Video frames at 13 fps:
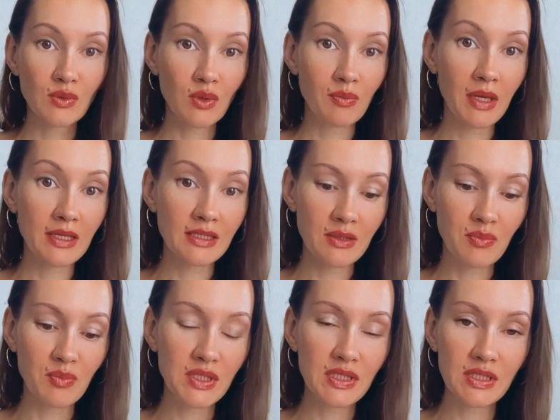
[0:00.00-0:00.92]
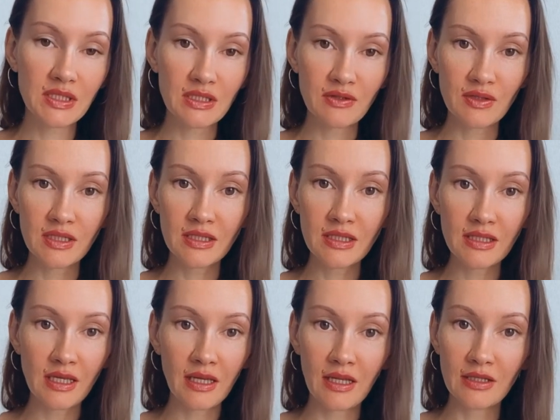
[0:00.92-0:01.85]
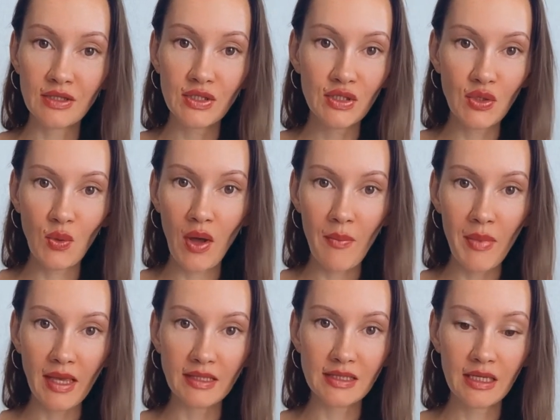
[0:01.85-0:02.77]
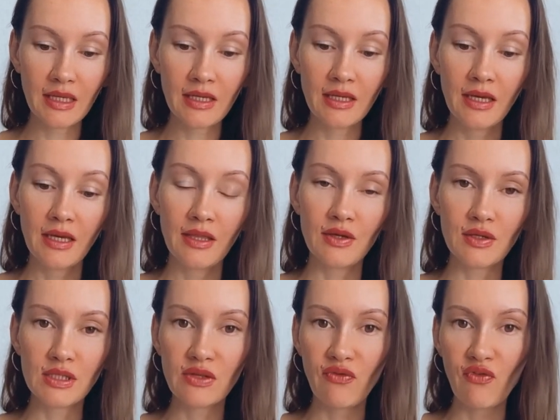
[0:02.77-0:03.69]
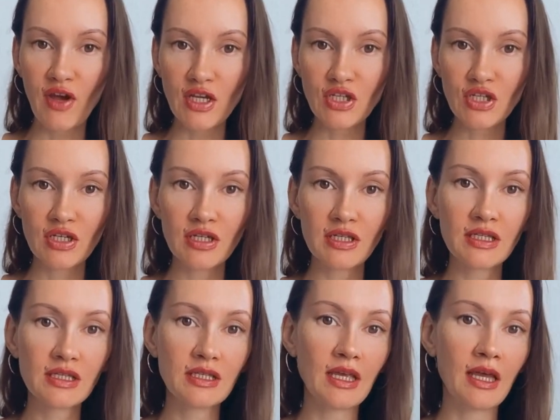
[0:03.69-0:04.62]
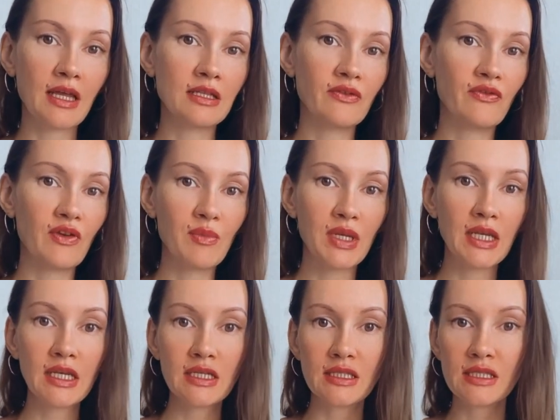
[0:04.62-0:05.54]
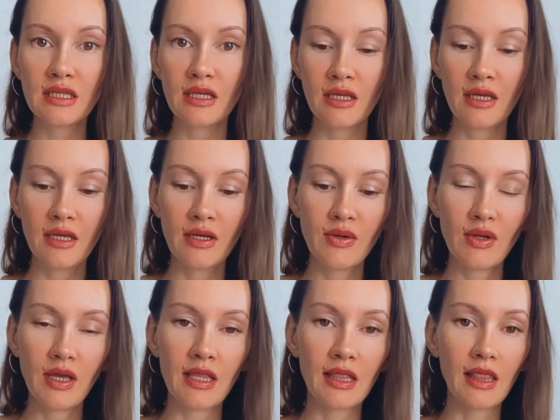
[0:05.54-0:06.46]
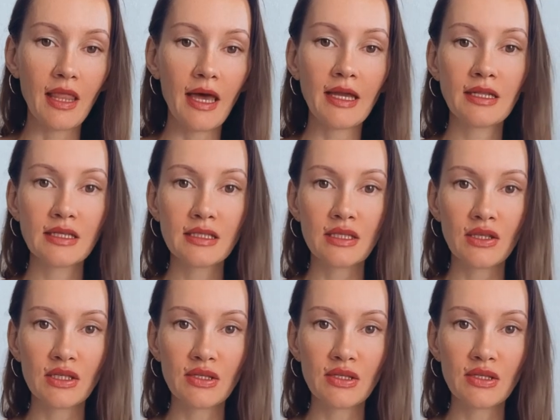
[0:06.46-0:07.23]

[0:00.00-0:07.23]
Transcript: what makes it mysterious and so amazing. There's freshness and femininity and lightness in this